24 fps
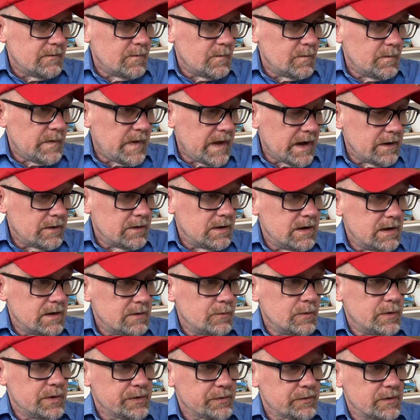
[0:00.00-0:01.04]
That
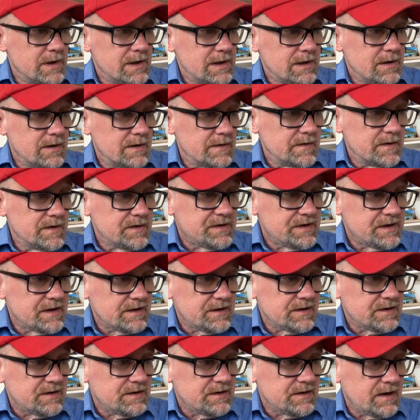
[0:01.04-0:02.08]
it was written on the
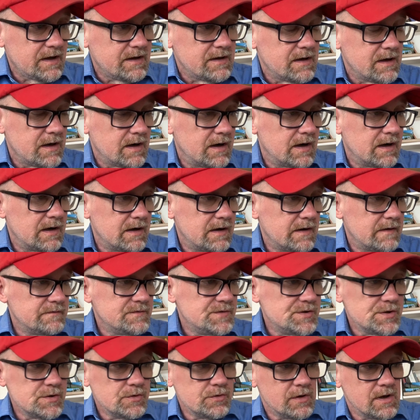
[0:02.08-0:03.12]
6th of
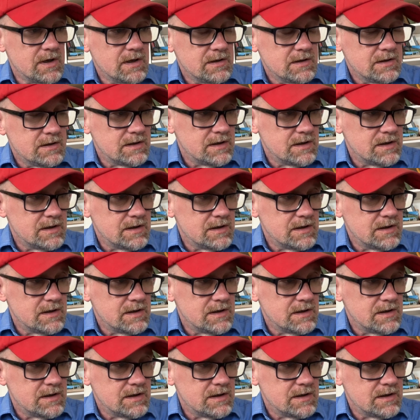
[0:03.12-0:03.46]
June,